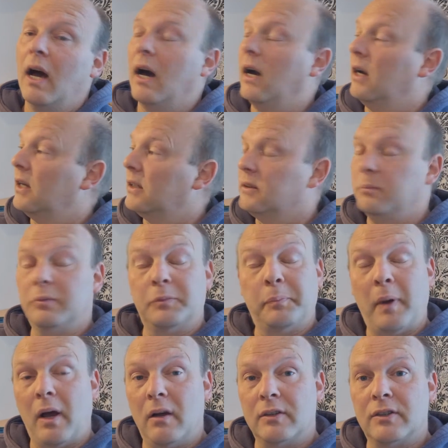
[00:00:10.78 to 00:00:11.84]
as
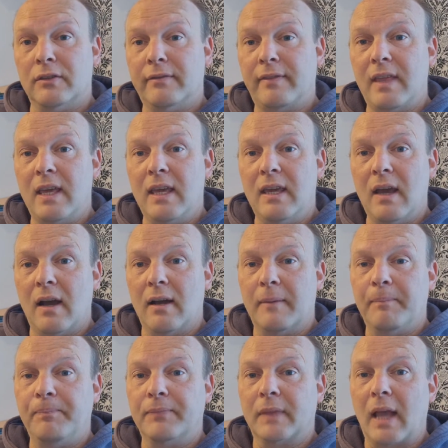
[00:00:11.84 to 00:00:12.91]
part of the
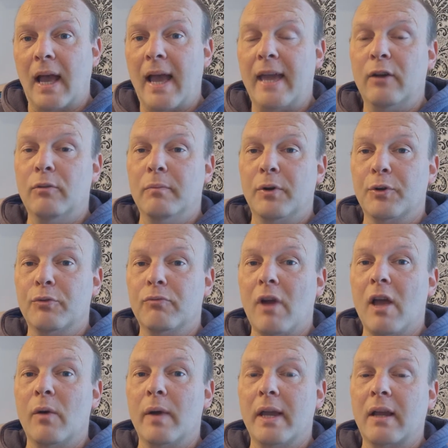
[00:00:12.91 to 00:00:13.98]
Hayle Model
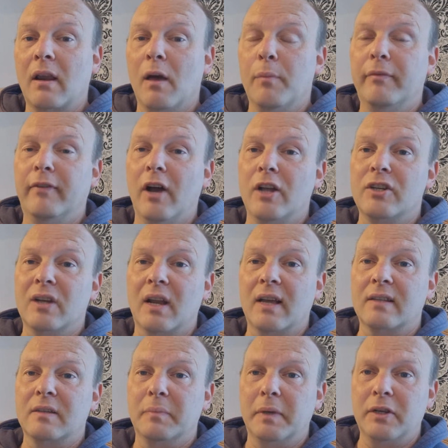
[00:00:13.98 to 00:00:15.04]
Railway Club virtual
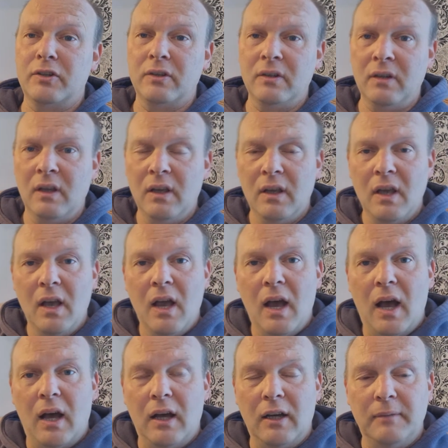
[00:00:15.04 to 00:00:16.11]
exhibition.
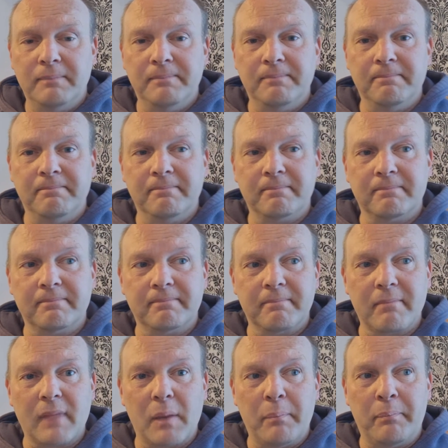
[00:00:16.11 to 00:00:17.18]
Um,
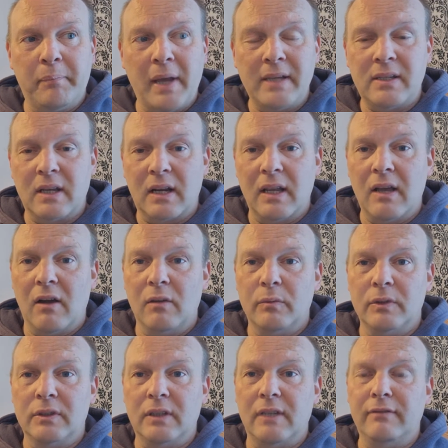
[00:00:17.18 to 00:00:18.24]
Basically, I
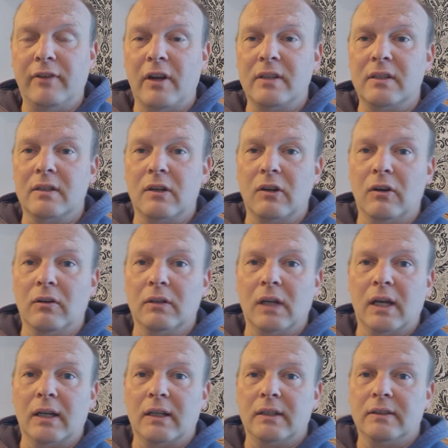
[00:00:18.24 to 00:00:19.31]
was invited along,
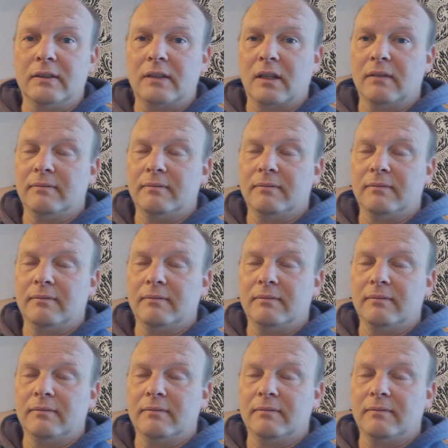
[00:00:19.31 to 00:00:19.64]
and